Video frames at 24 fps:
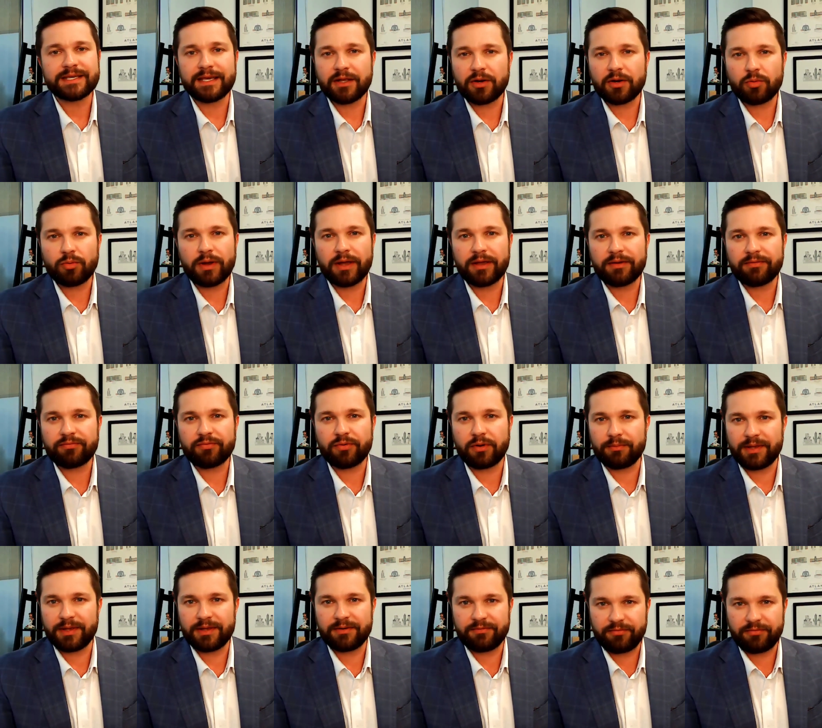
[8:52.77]
To get away
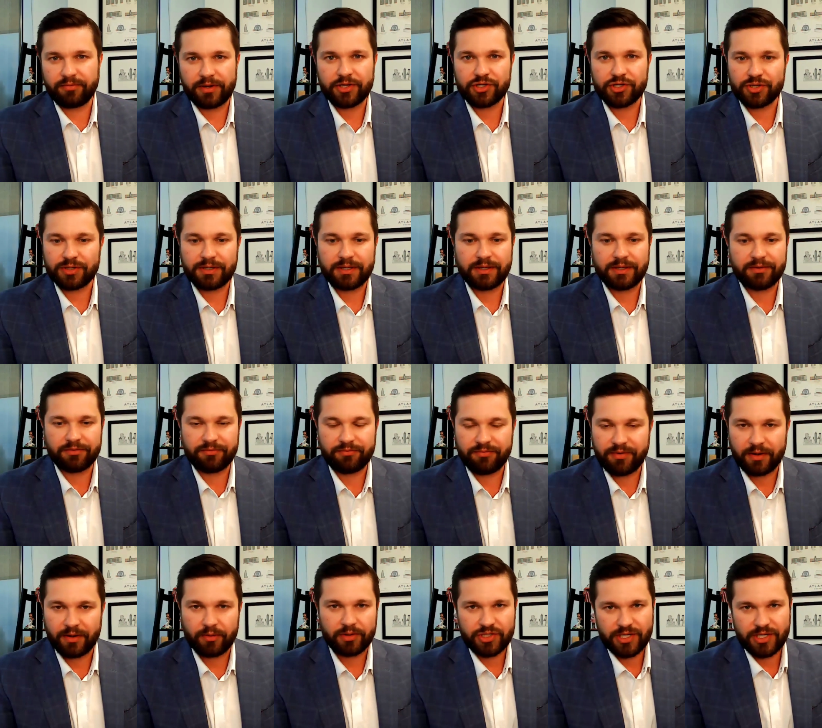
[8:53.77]
from inflation is
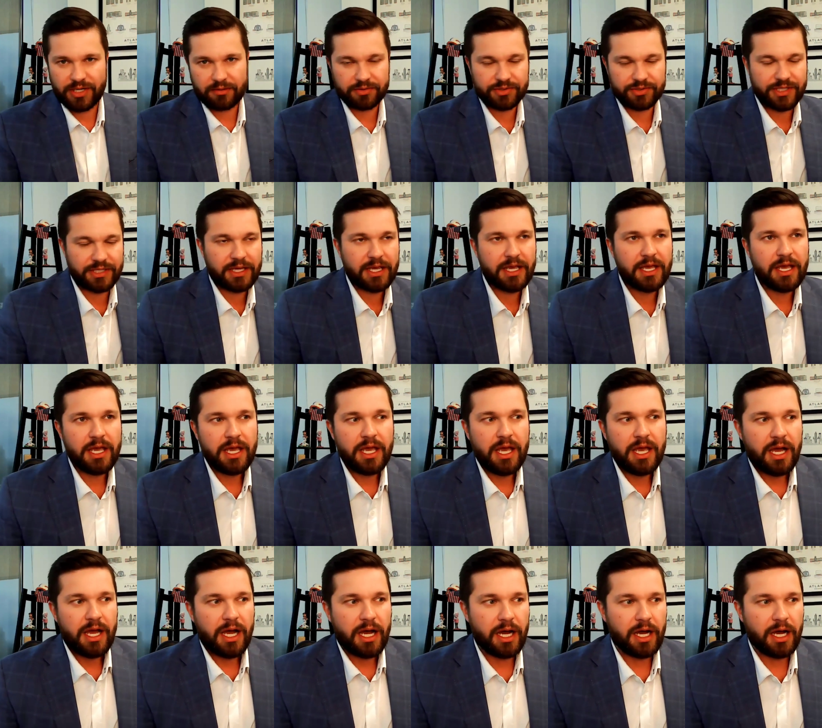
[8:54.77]
very challenging.
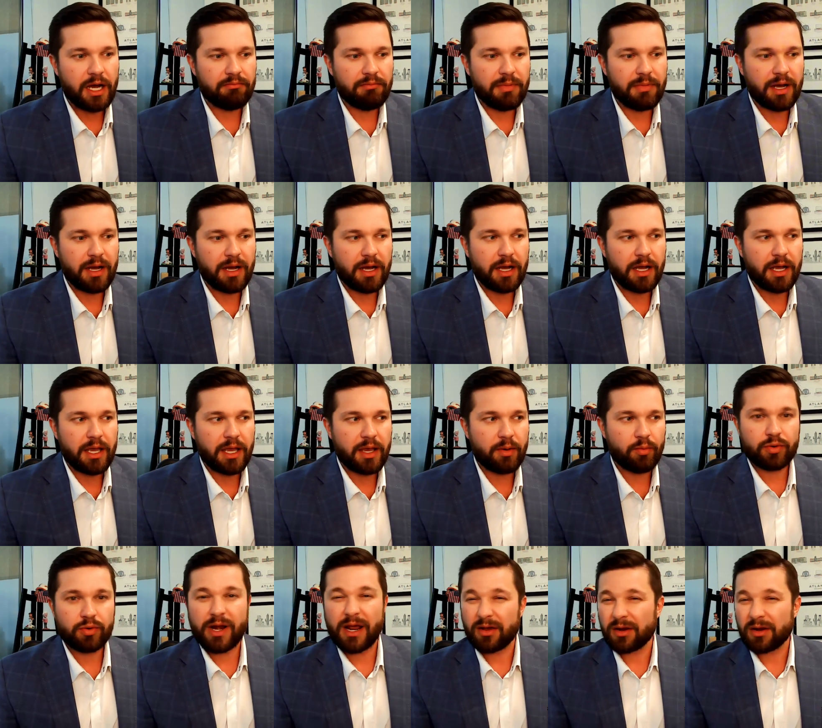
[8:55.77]

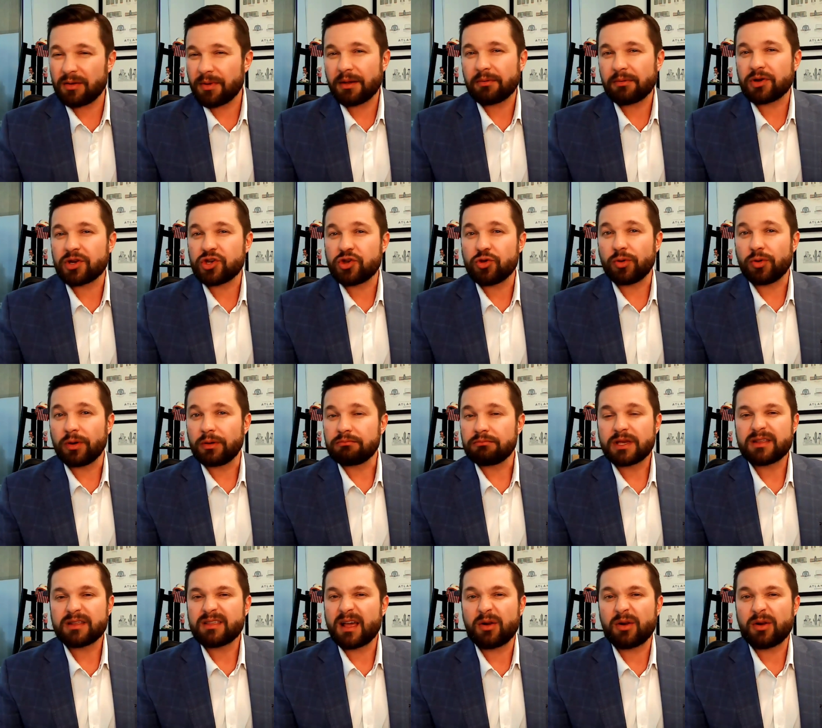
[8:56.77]
And we're not going to be able to do it
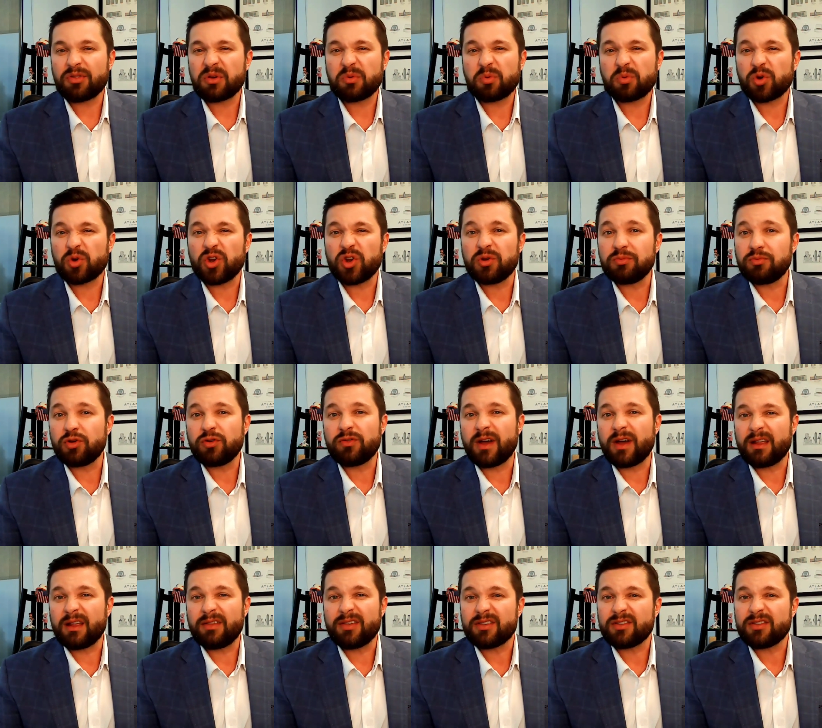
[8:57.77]
because I don't think we're going to move
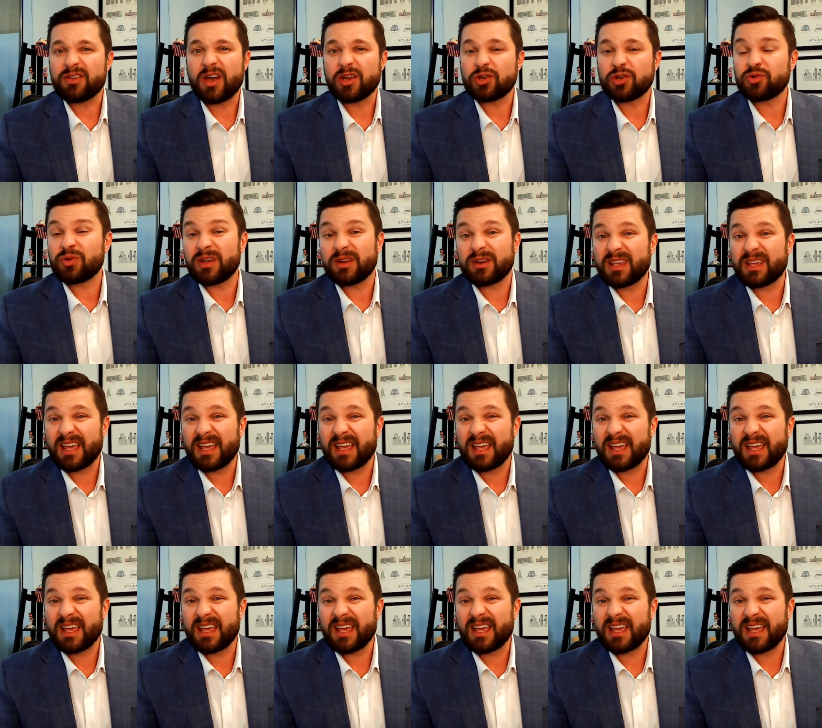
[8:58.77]
out of this country.